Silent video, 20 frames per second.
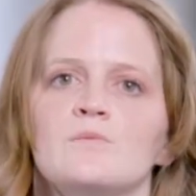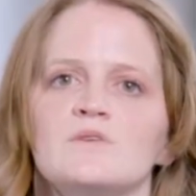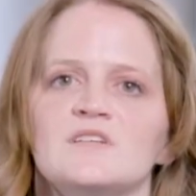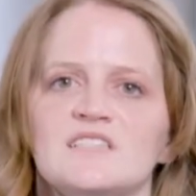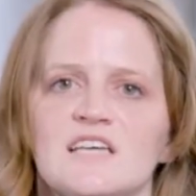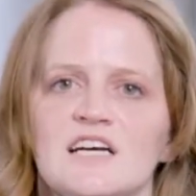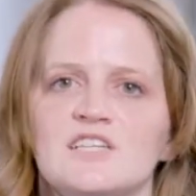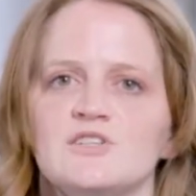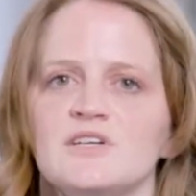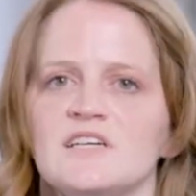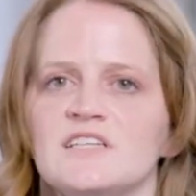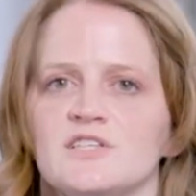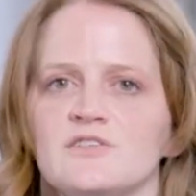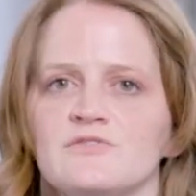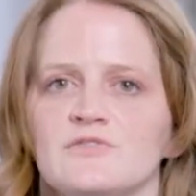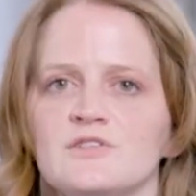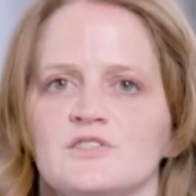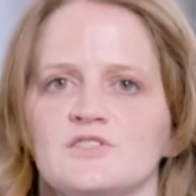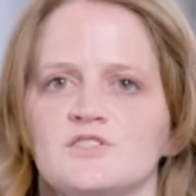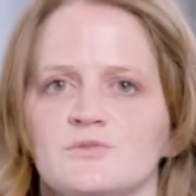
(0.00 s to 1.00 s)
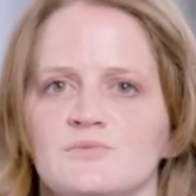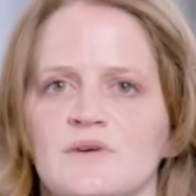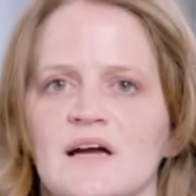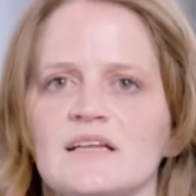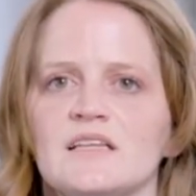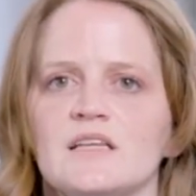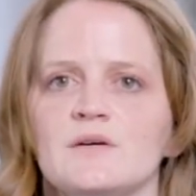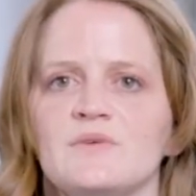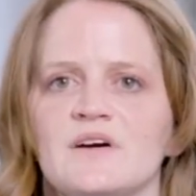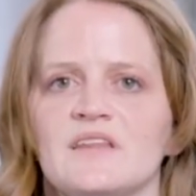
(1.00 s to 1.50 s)
We schedule interviews
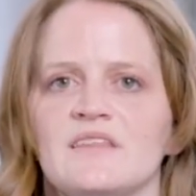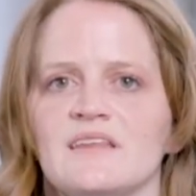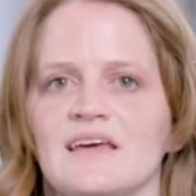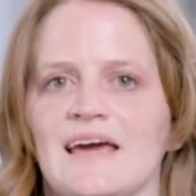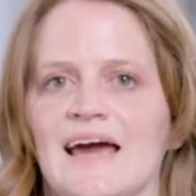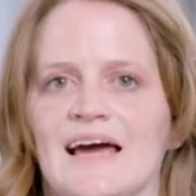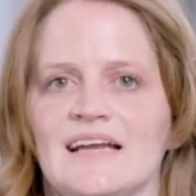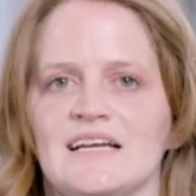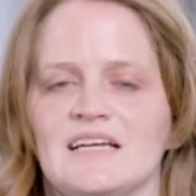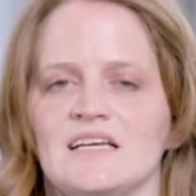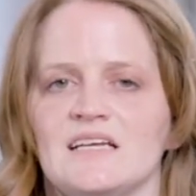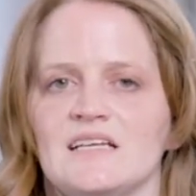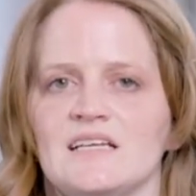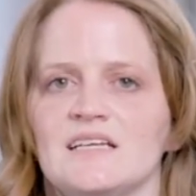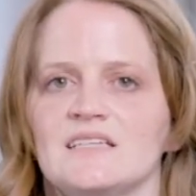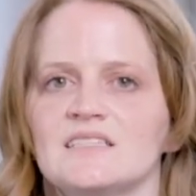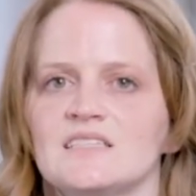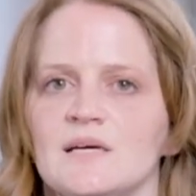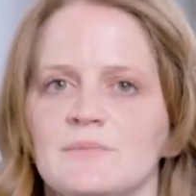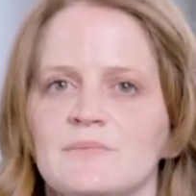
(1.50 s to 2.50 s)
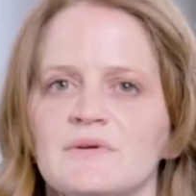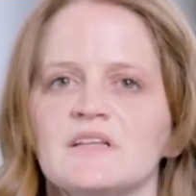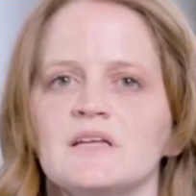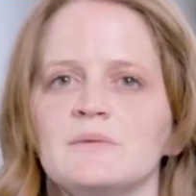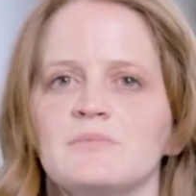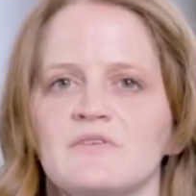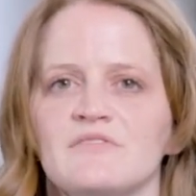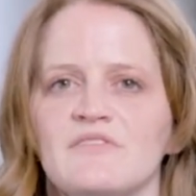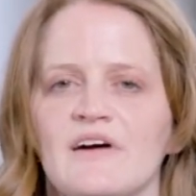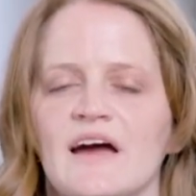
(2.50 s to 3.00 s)
directly with the candidate and
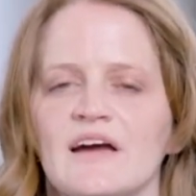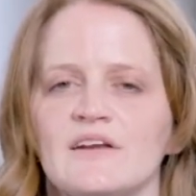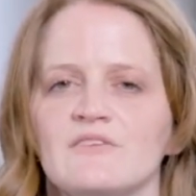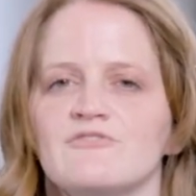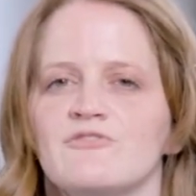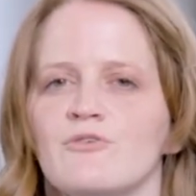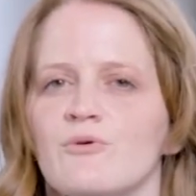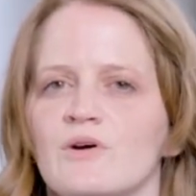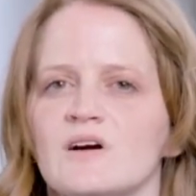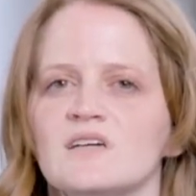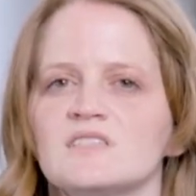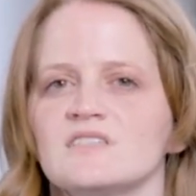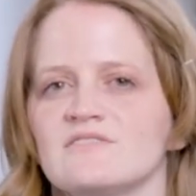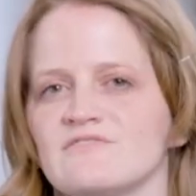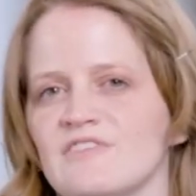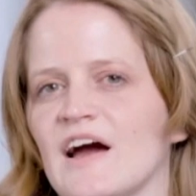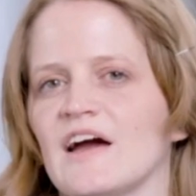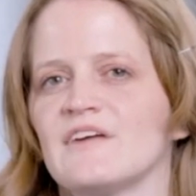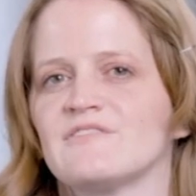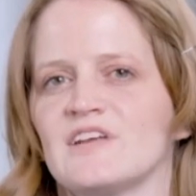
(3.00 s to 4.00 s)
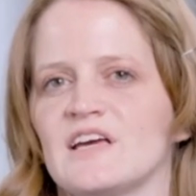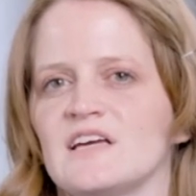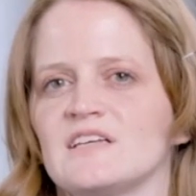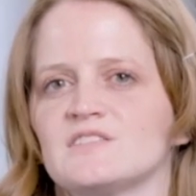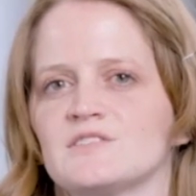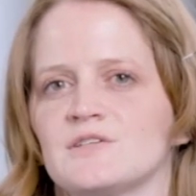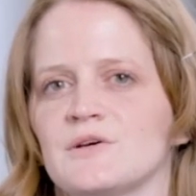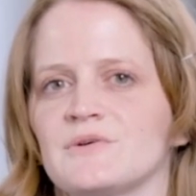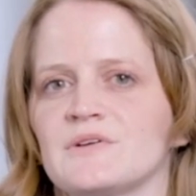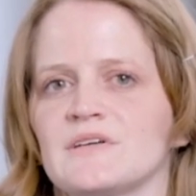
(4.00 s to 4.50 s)
typically provide 4 to 5
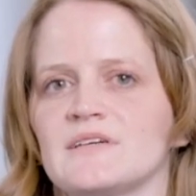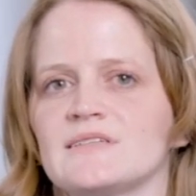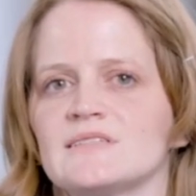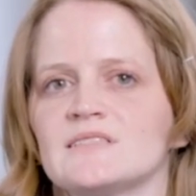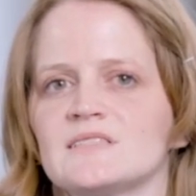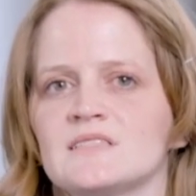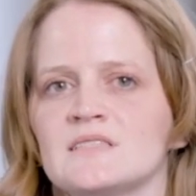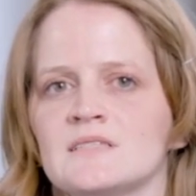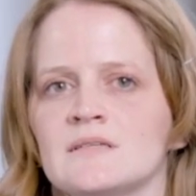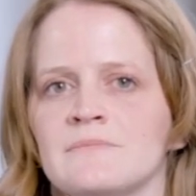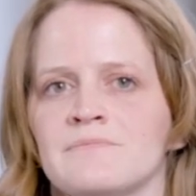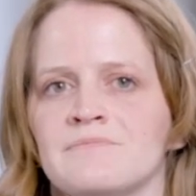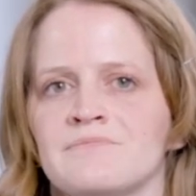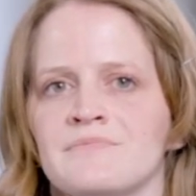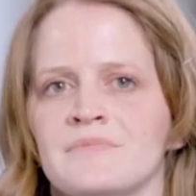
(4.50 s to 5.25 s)
days notice.